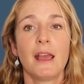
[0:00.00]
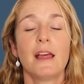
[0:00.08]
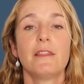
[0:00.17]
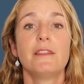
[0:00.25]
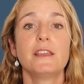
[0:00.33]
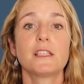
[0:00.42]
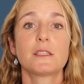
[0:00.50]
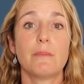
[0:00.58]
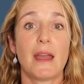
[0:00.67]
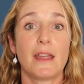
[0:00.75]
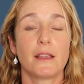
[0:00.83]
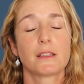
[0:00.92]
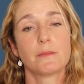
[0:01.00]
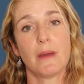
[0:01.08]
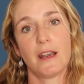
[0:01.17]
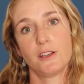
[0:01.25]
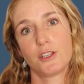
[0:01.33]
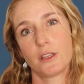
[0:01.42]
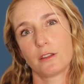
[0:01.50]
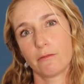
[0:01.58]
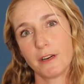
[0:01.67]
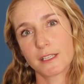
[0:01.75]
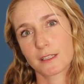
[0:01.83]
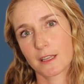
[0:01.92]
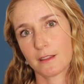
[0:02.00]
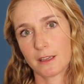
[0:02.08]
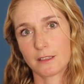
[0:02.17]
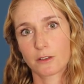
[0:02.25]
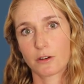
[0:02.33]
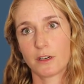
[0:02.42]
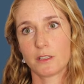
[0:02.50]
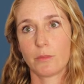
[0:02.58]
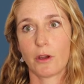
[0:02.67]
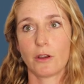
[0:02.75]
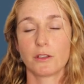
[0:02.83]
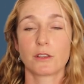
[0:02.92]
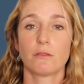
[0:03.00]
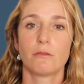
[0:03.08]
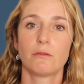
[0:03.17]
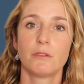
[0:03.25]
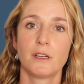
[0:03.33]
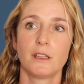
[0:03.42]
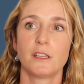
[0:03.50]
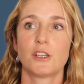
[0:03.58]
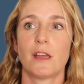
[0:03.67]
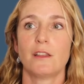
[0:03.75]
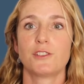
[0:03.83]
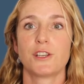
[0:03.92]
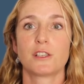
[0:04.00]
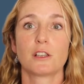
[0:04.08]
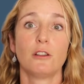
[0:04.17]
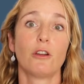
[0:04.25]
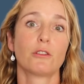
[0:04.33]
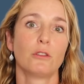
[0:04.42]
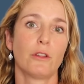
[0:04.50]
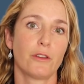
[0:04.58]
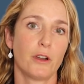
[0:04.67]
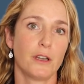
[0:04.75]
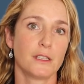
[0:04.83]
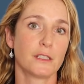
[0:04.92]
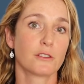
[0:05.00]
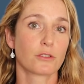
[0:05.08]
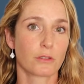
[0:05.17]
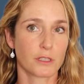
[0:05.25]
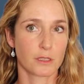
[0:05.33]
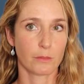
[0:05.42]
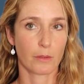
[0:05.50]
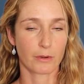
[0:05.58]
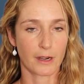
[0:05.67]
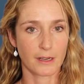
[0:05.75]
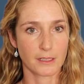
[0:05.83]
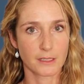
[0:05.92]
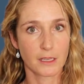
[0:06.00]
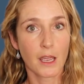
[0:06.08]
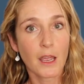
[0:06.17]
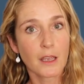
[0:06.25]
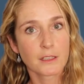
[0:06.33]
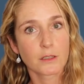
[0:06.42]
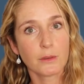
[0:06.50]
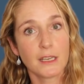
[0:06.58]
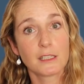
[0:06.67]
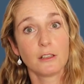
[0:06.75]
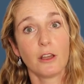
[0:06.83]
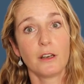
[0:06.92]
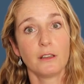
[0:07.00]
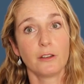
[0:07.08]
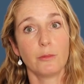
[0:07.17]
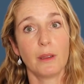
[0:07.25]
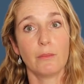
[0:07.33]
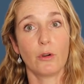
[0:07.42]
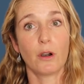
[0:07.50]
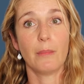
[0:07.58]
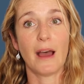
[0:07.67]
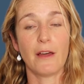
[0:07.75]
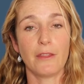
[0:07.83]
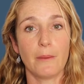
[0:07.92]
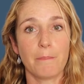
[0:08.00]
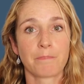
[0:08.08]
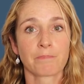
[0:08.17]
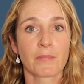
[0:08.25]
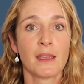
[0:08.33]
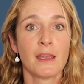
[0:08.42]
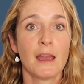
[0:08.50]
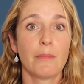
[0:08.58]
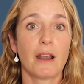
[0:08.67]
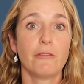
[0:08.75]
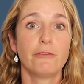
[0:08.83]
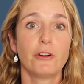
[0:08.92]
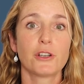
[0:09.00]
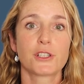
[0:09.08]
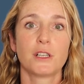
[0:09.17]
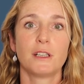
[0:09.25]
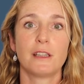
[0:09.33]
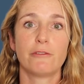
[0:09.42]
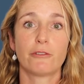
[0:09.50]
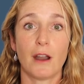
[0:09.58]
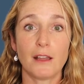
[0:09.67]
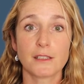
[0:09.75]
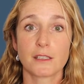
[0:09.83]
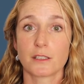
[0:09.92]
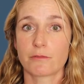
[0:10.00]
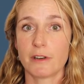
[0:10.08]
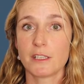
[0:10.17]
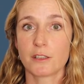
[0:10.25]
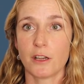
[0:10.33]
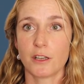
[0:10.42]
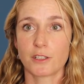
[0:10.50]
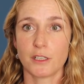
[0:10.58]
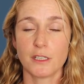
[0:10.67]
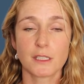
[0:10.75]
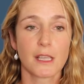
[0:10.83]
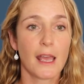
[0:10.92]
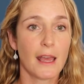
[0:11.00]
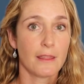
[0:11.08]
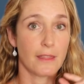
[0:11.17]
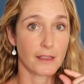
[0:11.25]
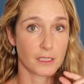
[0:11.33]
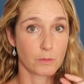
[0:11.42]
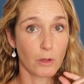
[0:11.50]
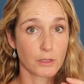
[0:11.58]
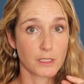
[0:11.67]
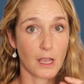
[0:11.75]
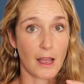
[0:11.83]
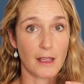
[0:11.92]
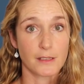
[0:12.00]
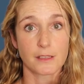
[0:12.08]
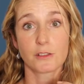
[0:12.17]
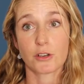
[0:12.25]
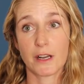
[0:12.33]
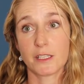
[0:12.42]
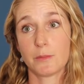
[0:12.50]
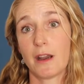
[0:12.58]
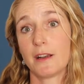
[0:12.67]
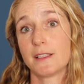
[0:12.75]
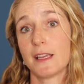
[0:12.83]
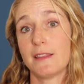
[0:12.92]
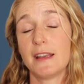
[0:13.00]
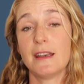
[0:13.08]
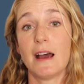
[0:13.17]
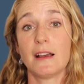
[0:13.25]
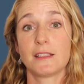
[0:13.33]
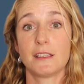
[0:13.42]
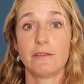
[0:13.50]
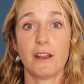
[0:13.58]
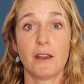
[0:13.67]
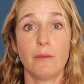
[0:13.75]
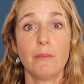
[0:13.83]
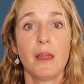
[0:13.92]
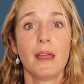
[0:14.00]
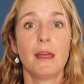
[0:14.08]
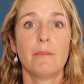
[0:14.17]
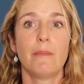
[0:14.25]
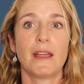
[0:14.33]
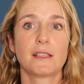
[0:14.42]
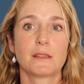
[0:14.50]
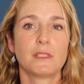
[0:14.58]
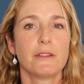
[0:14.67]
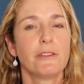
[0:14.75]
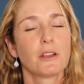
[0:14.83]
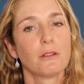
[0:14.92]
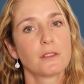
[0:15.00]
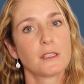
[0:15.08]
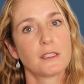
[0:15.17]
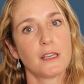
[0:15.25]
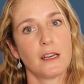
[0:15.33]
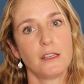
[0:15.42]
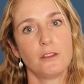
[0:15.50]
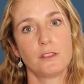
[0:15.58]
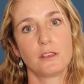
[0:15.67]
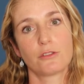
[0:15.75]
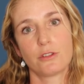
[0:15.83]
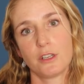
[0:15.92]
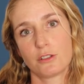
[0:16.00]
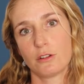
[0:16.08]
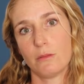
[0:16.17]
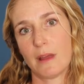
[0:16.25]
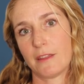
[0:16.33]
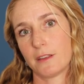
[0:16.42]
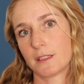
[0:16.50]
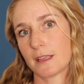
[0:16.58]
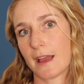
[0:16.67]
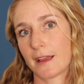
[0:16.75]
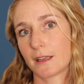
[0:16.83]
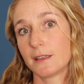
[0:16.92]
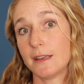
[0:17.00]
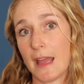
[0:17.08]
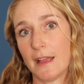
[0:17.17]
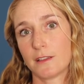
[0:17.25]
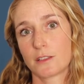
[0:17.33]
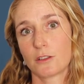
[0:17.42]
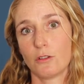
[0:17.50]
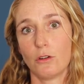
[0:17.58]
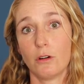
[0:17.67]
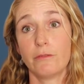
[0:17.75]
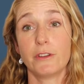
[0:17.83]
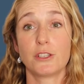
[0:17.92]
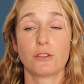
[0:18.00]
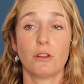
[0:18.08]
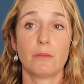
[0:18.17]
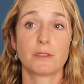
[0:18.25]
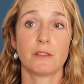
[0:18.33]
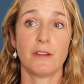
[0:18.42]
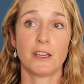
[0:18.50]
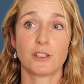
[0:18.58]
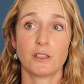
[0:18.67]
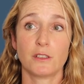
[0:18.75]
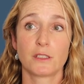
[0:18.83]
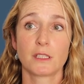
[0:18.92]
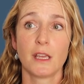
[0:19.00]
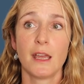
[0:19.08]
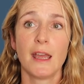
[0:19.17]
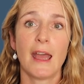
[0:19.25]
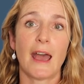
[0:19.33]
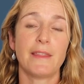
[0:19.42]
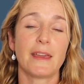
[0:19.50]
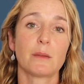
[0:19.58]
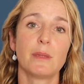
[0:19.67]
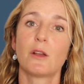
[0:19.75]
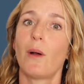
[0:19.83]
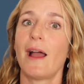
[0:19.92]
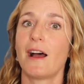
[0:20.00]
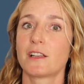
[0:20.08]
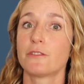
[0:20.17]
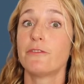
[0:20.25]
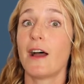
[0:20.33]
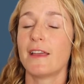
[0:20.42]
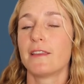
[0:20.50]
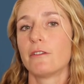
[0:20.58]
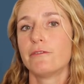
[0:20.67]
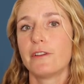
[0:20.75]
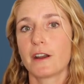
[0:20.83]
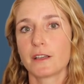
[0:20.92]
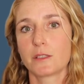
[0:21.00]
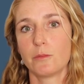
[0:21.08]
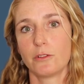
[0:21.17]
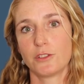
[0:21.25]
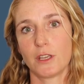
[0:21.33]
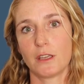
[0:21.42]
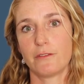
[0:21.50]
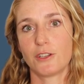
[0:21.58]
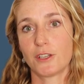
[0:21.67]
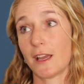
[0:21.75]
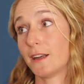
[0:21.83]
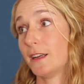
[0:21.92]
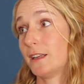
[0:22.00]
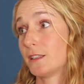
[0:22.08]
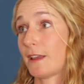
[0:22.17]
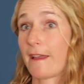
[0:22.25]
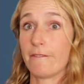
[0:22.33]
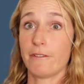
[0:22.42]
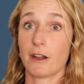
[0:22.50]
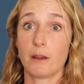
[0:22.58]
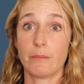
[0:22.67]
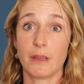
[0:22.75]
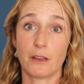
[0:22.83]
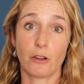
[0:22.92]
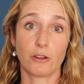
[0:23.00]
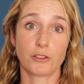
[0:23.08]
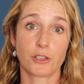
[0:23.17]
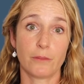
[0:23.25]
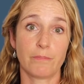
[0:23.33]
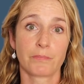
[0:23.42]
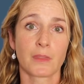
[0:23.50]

This makes managing the risk that these critters pose really challenging to local authorities and tourism operators, so we need to learn a little bit more about them. But unfortunately for us as researchers, their small size, transparency and their nasty venom makes them difficult to study using traditional methods like nets or visual observations. And they can be quite hard to find. They're a very small jellyfish and it is a very big ocean.